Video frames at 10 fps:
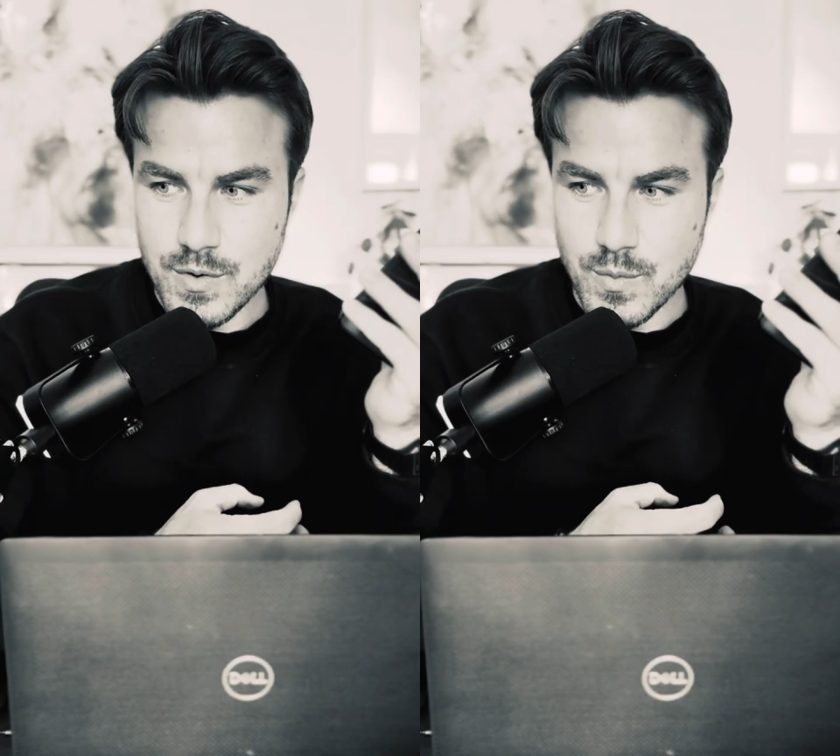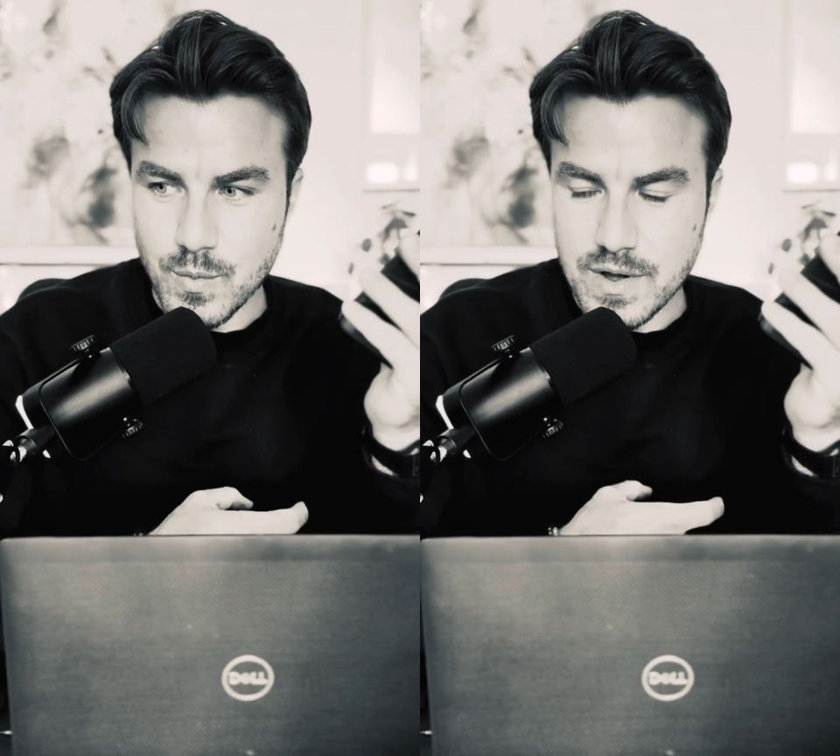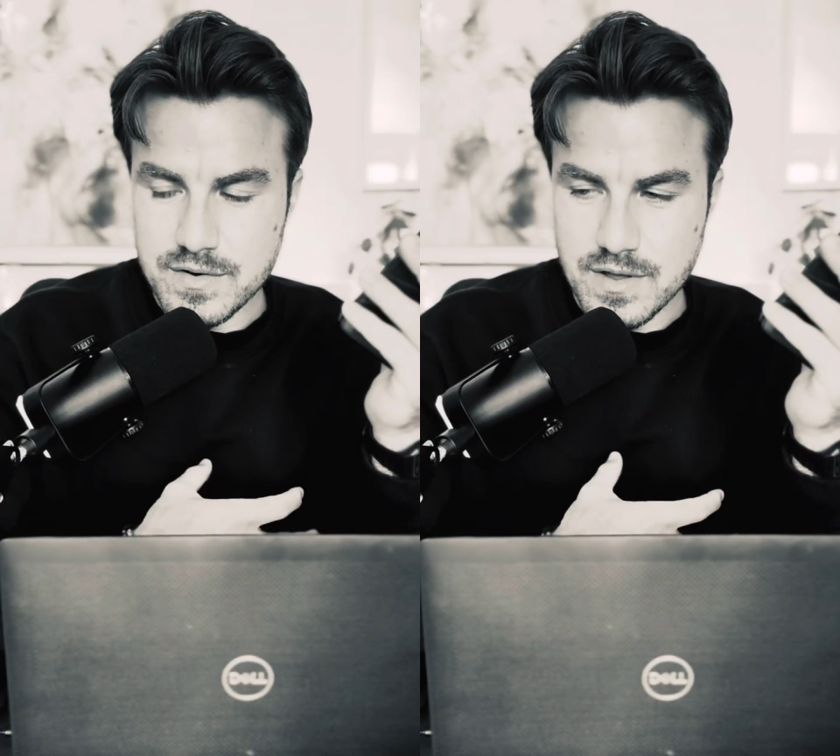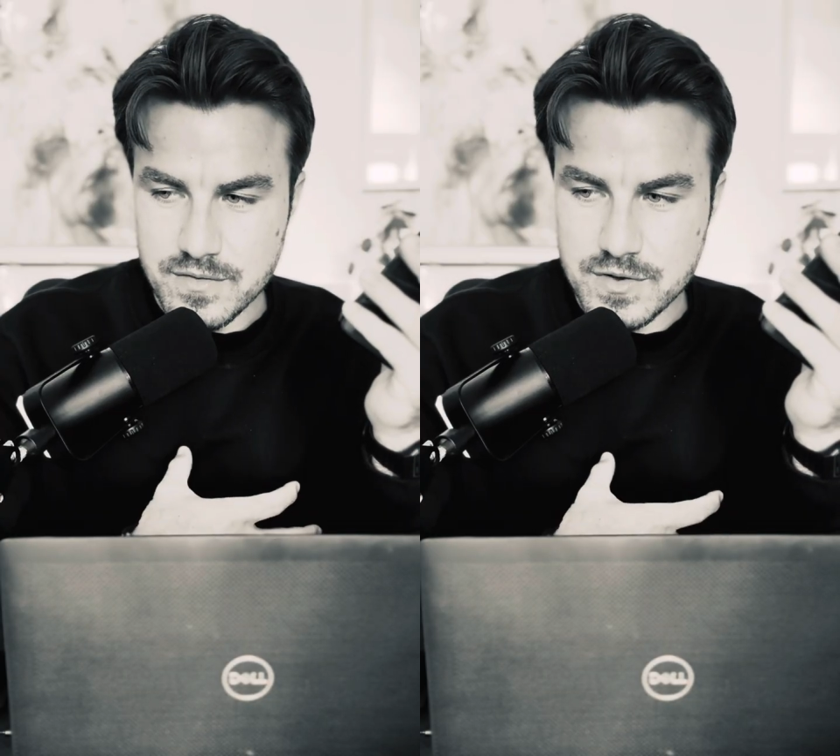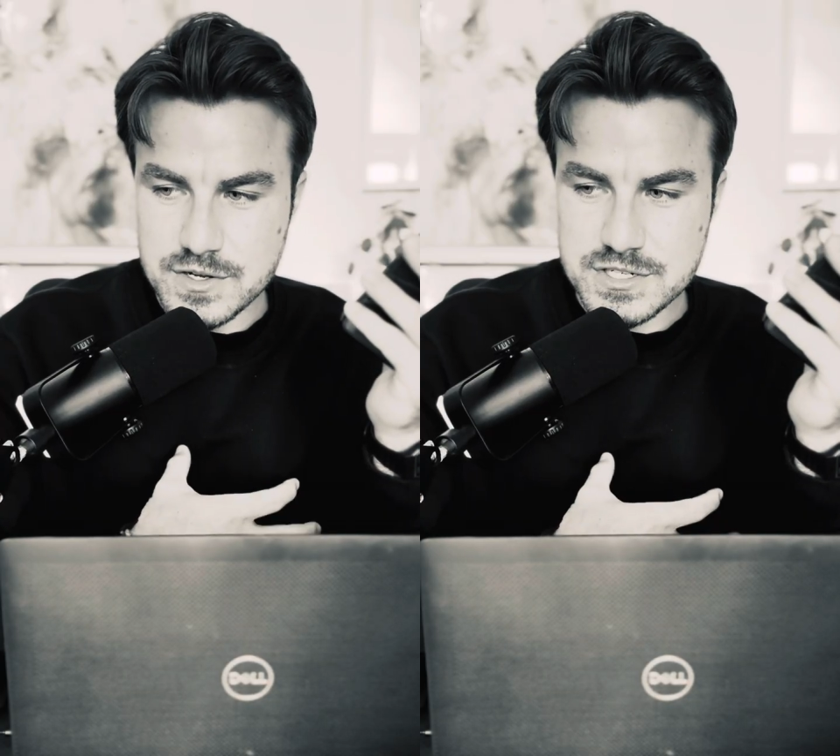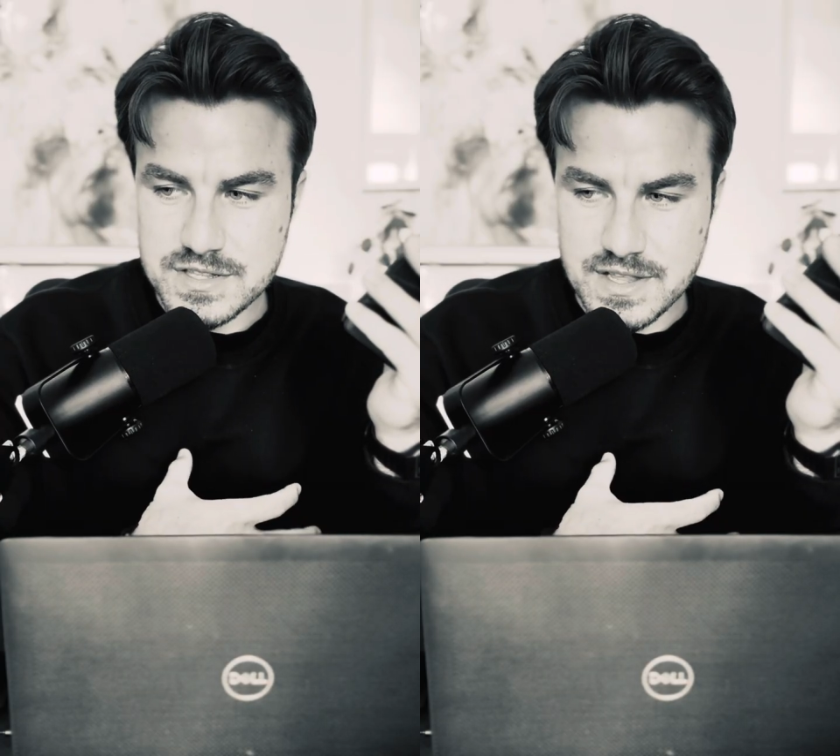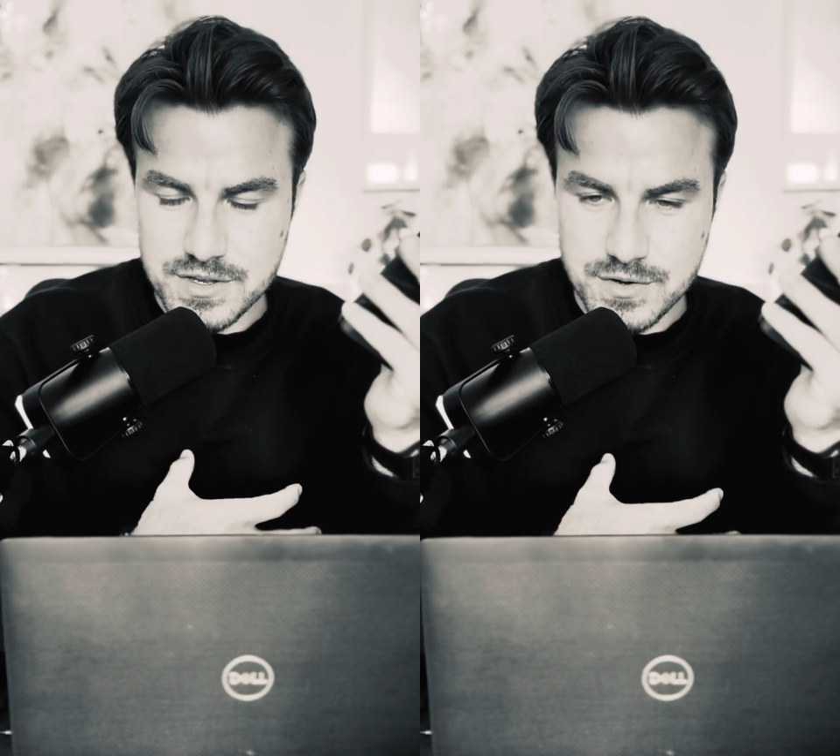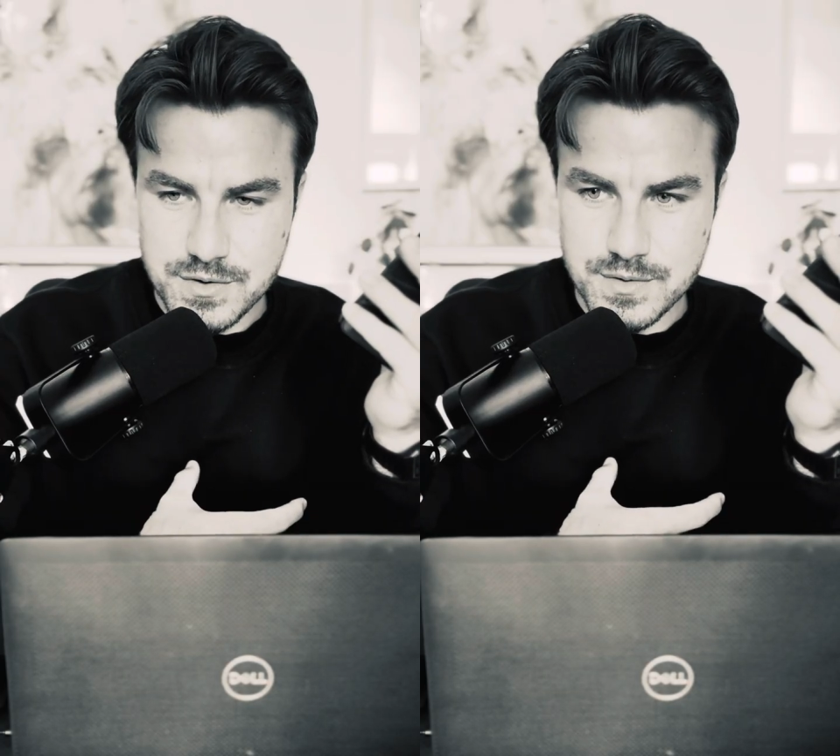a version
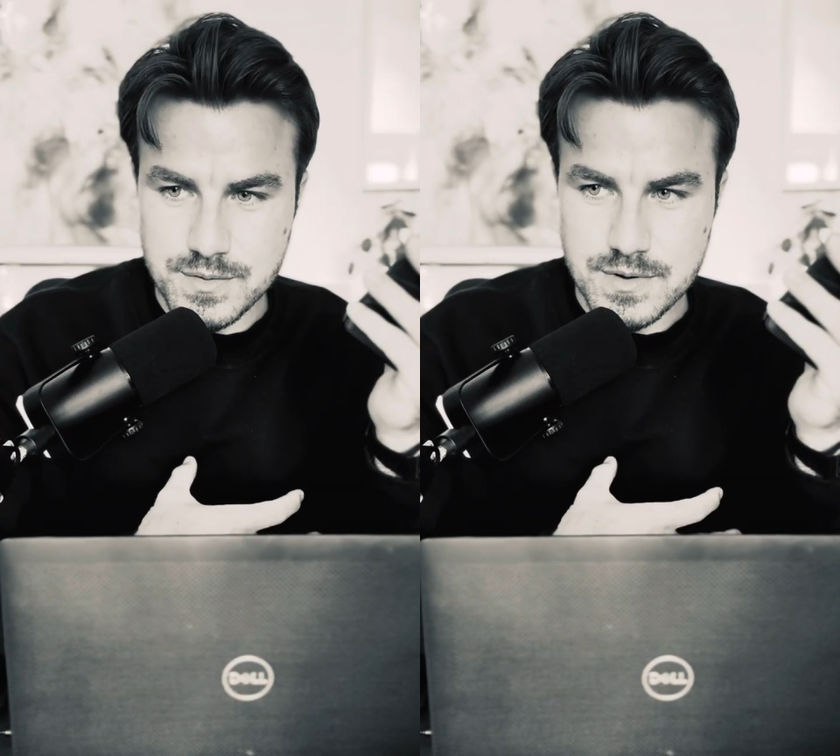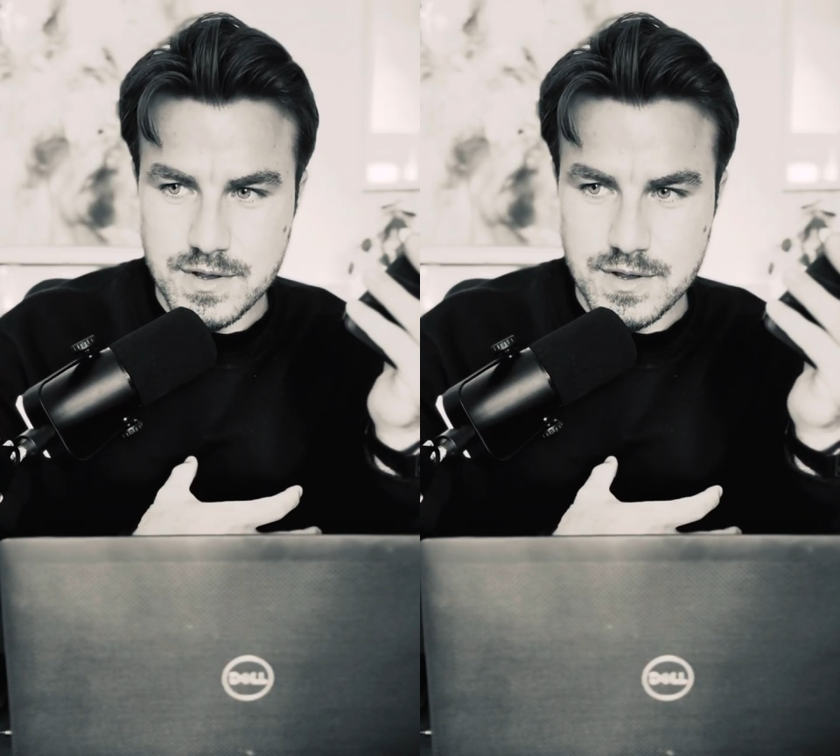that you